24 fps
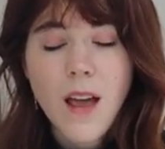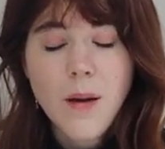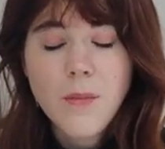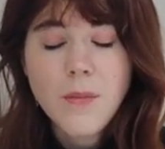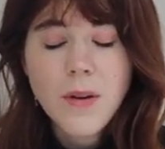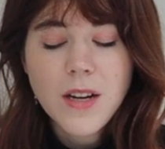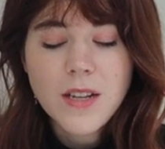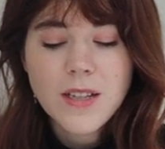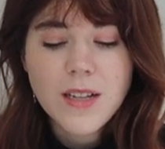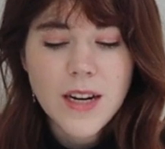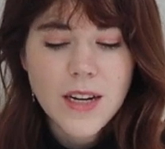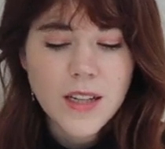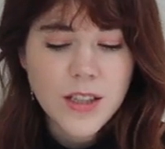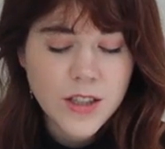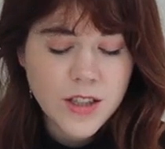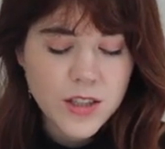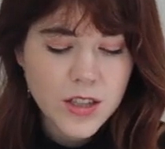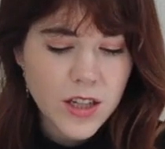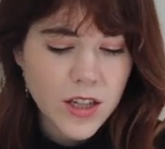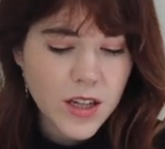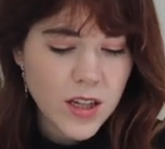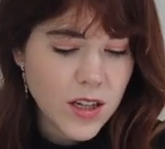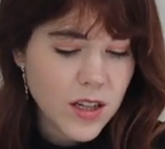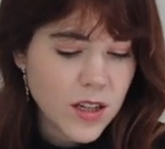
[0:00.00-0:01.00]
I'm not entirely
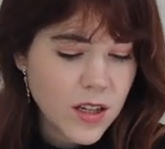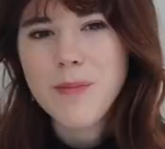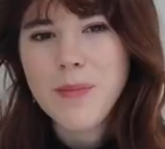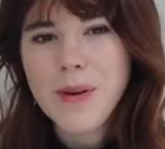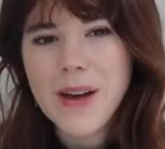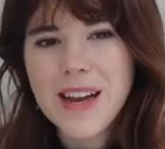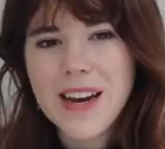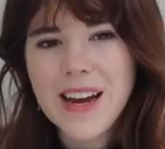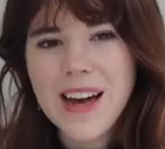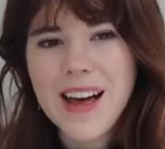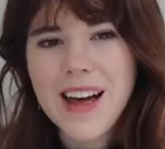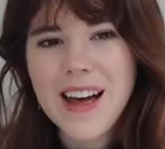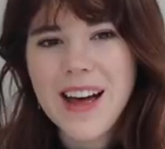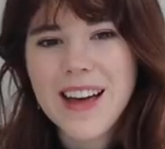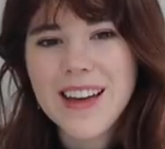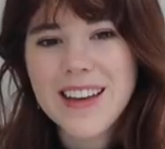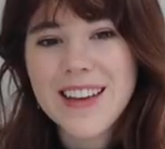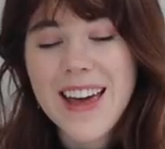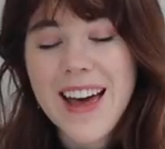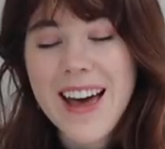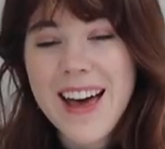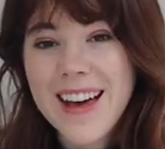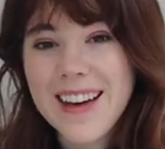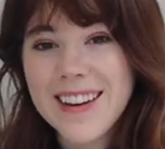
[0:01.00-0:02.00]
sure, but
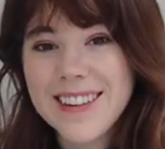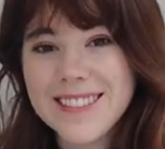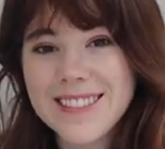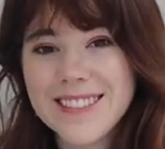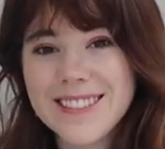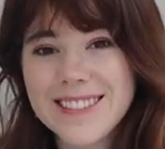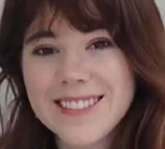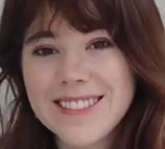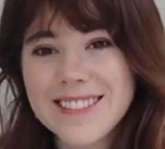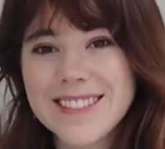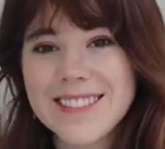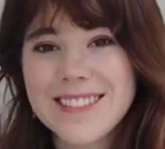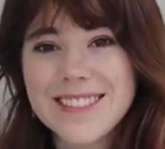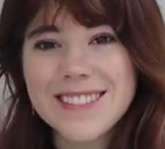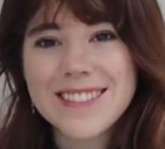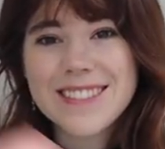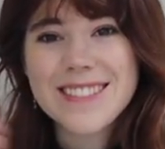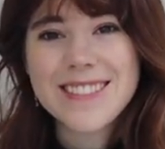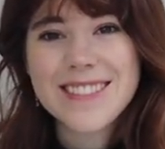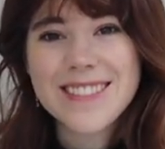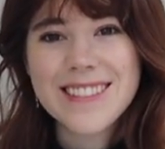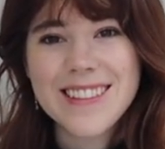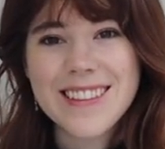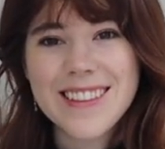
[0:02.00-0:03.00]
yeah.
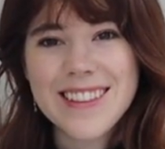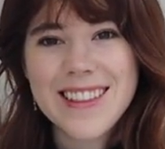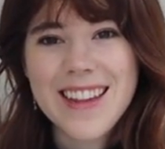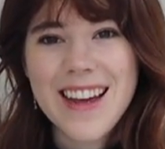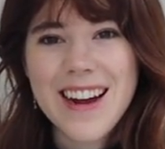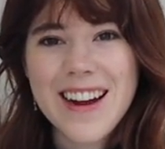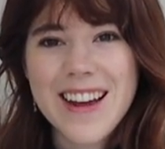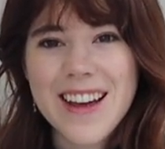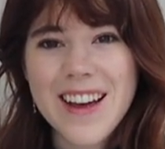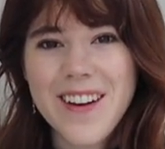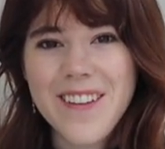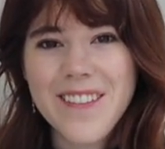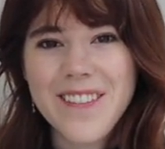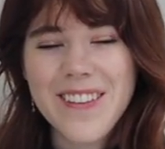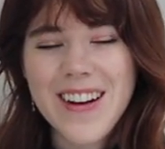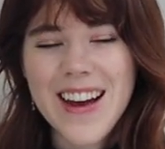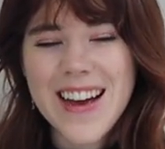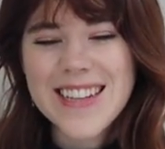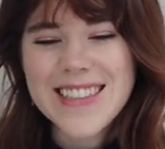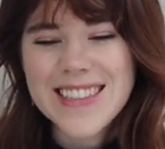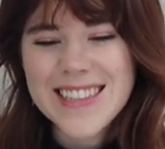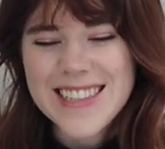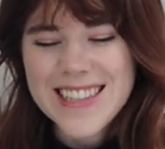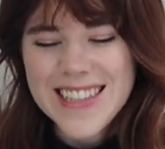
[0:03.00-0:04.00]
There you go,
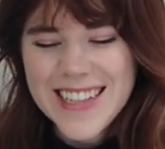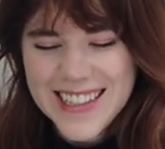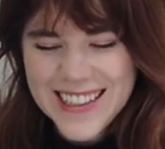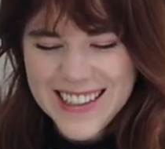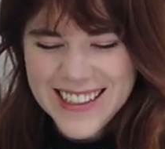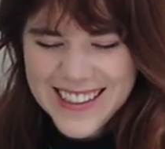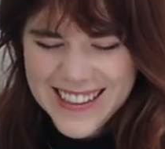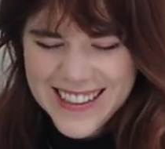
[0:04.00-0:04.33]
friends.